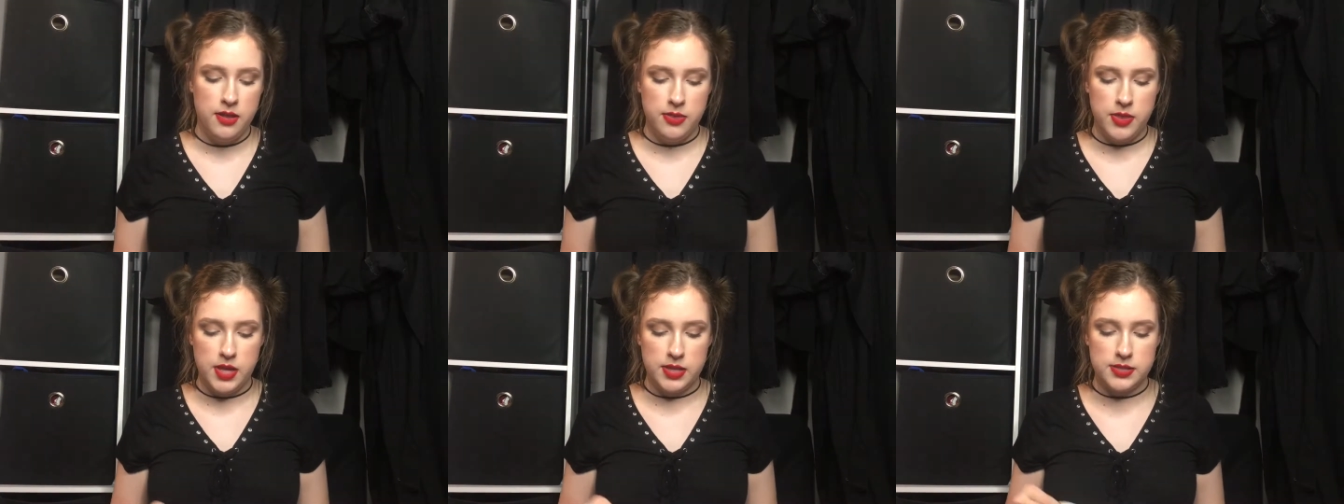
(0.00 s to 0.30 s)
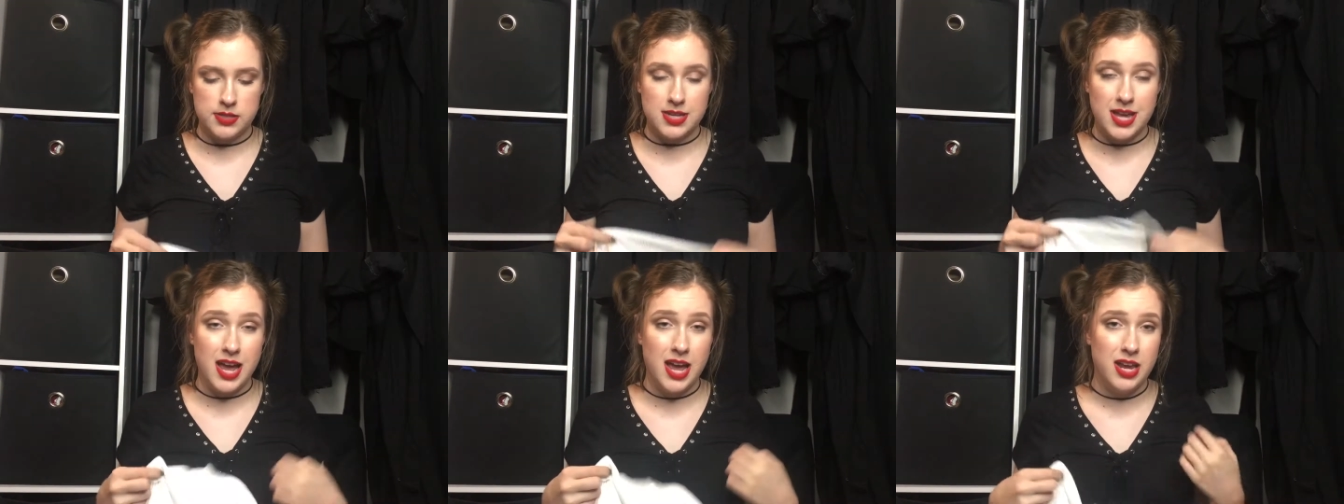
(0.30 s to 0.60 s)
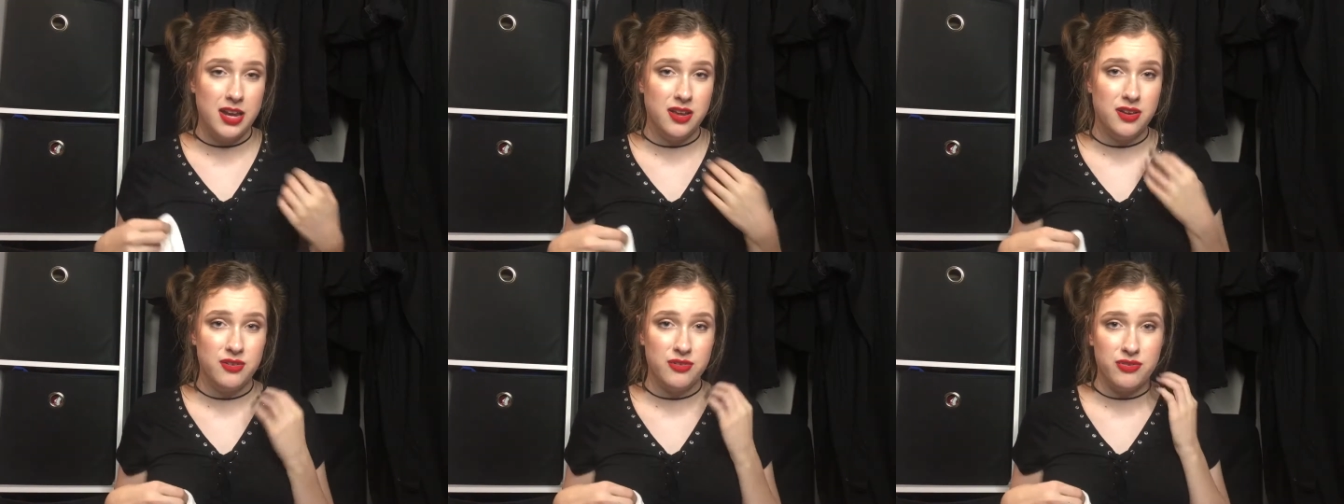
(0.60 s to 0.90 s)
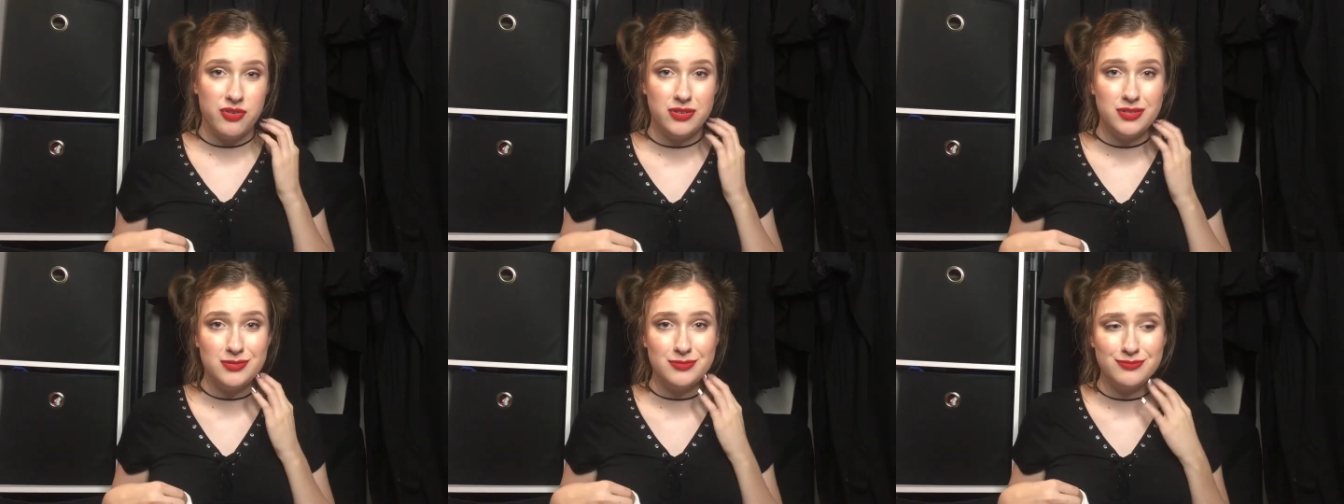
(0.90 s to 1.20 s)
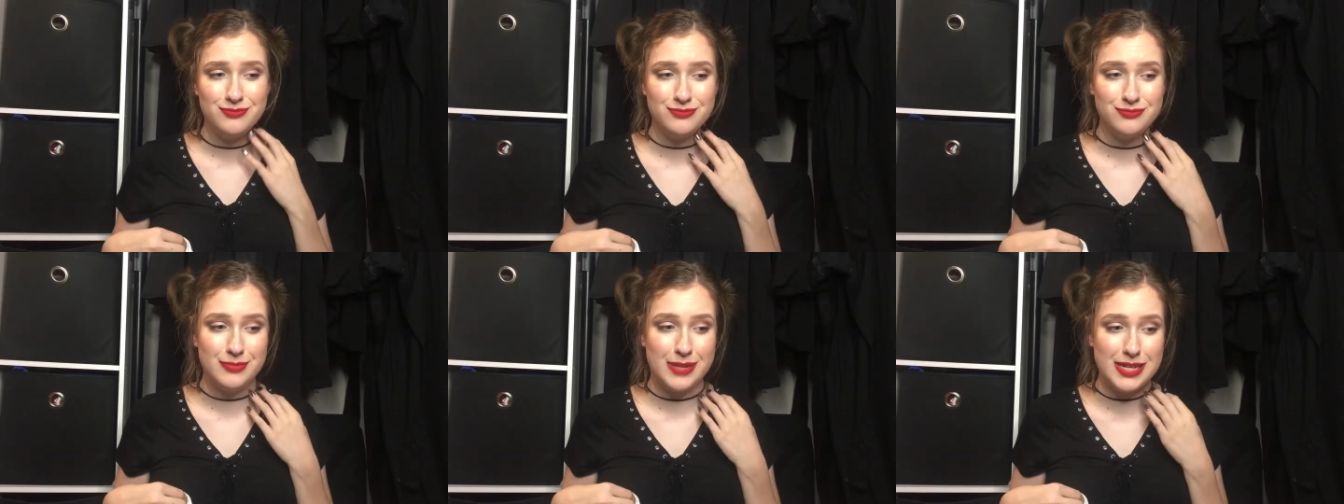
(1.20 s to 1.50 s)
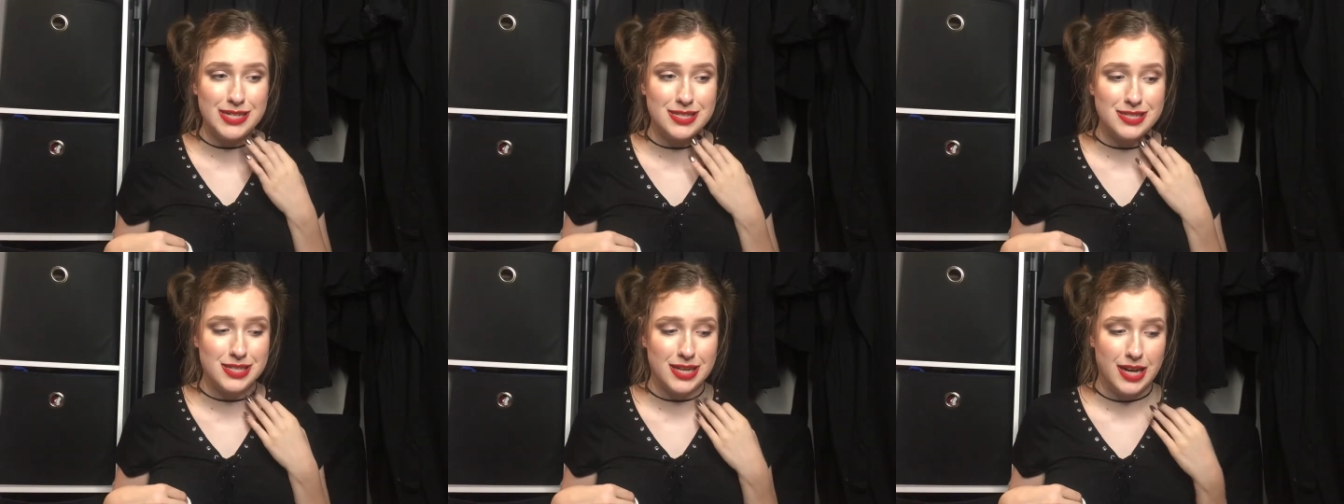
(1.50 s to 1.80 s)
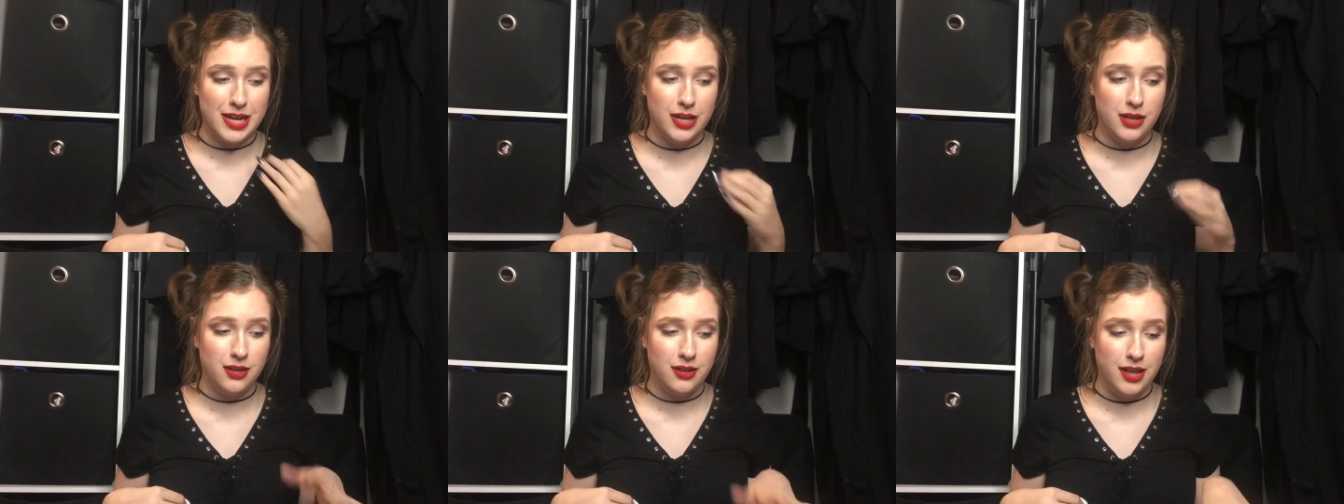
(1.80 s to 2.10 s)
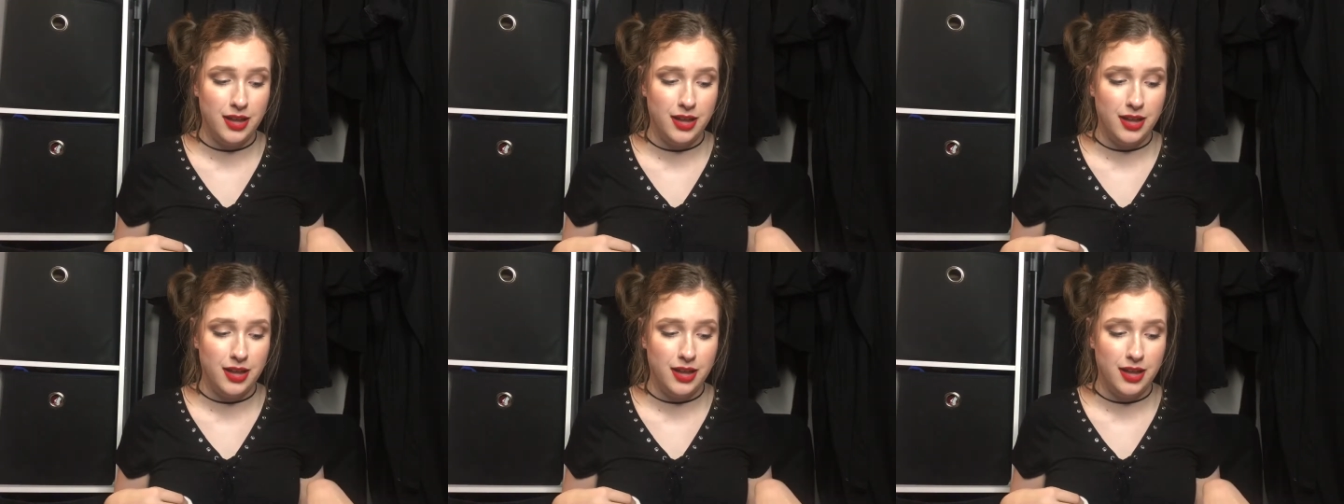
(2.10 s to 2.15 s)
That's kind of my style.